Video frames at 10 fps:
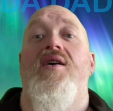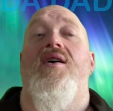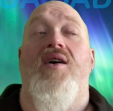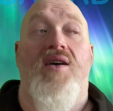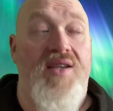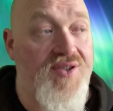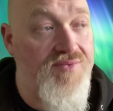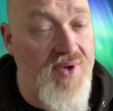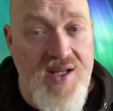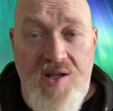Uh, is a
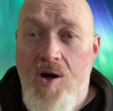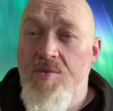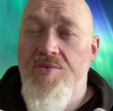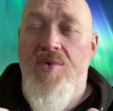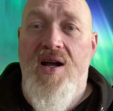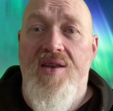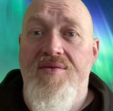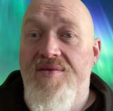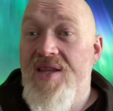really common one.